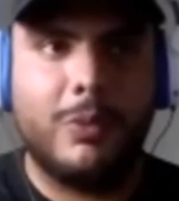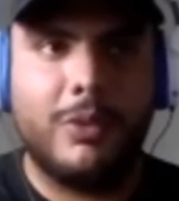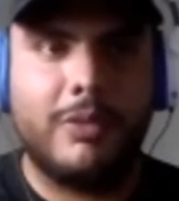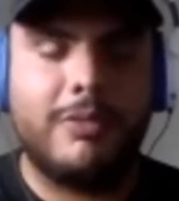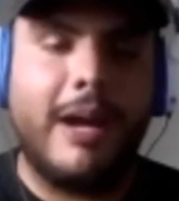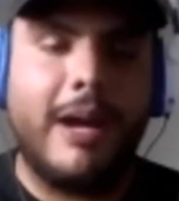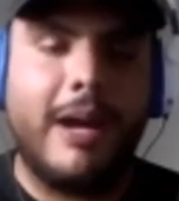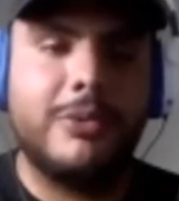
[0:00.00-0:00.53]

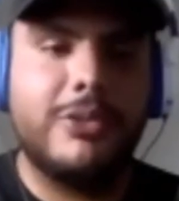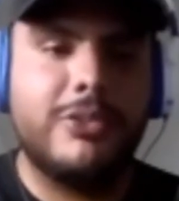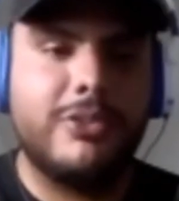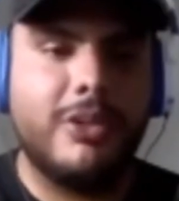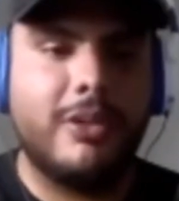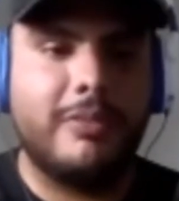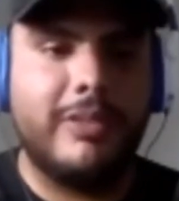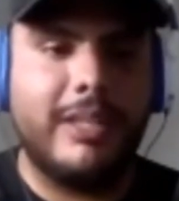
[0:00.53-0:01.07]
founders
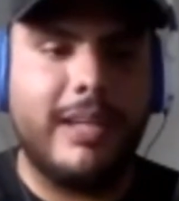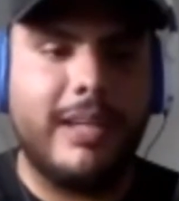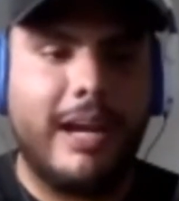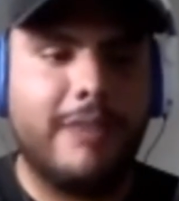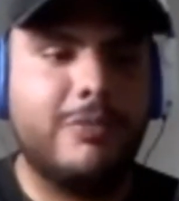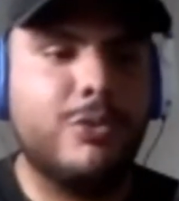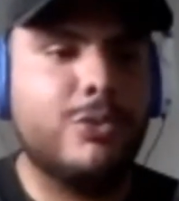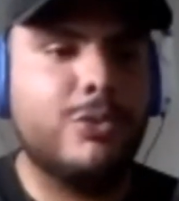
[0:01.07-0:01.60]
of the
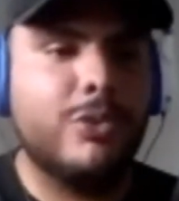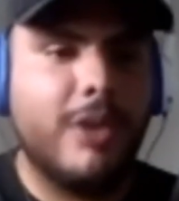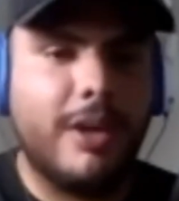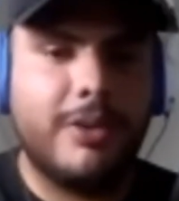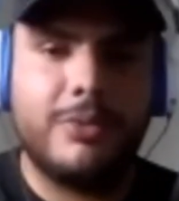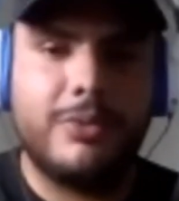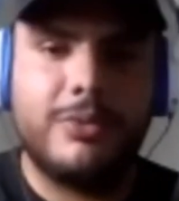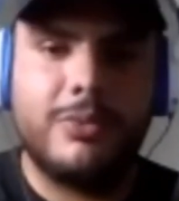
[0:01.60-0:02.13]

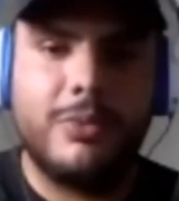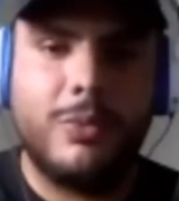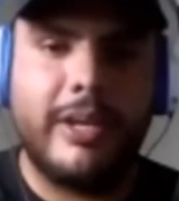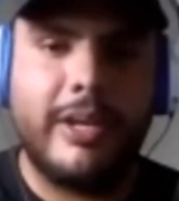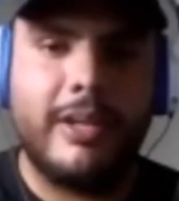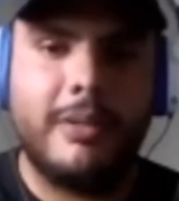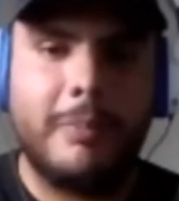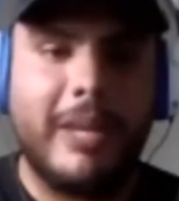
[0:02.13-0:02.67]
Aficionados
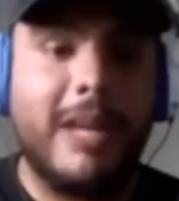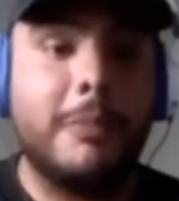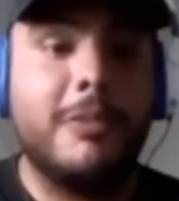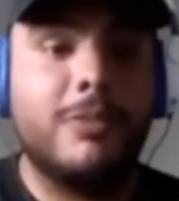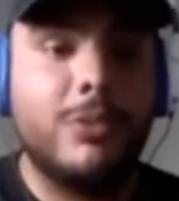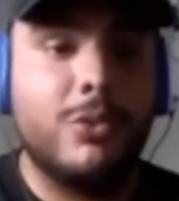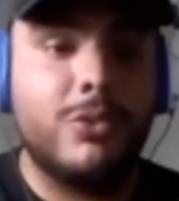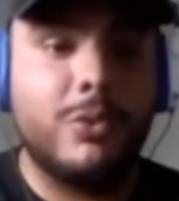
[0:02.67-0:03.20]
when Miami Fusion was